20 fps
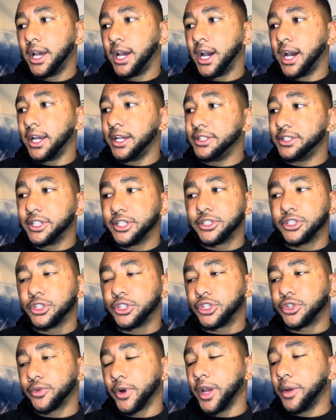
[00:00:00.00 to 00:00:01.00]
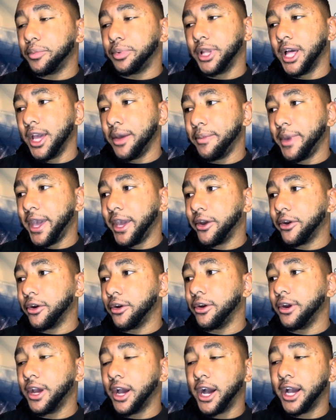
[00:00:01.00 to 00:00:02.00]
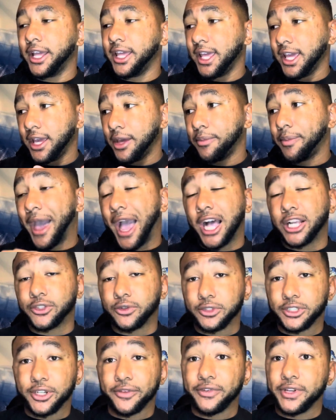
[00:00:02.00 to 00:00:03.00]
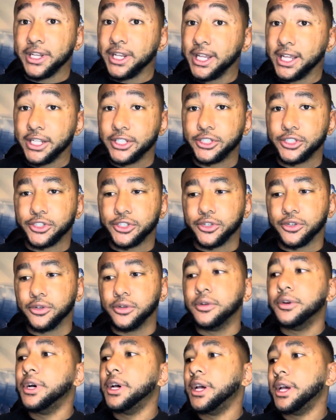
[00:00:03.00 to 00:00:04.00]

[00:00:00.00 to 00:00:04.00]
He's just a straight playmaker. He can pass rush if he needs to.